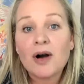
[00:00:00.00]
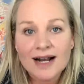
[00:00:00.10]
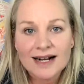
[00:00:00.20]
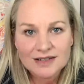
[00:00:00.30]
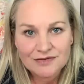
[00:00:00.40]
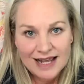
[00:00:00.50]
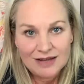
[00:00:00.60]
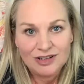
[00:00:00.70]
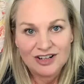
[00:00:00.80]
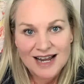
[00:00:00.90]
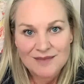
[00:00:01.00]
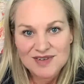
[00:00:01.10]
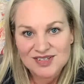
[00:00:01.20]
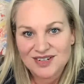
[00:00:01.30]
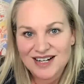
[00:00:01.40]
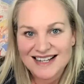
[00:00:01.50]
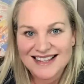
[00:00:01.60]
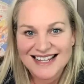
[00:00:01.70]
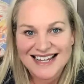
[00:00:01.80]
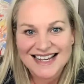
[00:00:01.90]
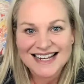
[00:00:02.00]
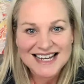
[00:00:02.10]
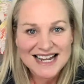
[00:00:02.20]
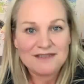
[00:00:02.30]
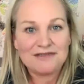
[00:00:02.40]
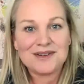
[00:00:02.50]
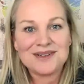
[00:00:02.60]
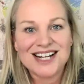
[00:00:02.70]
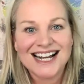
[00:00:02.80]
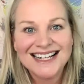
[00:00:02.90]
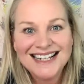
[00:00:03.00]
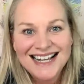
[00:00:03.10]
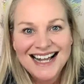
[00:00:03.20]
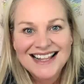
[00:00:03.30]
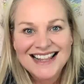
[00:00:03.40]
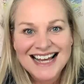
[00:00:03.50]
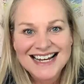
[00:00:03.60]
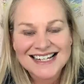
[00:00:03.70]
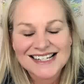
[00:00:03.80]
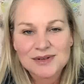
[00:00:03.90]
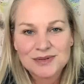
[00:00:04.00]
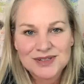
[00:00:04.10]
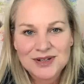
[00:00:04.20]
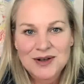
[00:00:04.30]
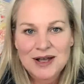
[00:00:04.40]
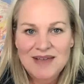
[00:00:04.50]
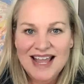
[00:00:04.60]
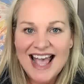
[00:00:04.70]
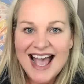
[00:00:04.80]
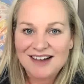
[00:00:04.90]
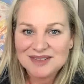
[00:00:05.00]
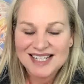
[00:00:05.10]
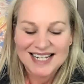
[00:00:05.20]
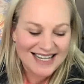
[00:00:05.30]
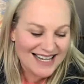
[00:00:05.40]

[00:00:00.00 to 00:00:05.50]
product available on Amazon in the near future that is also coming out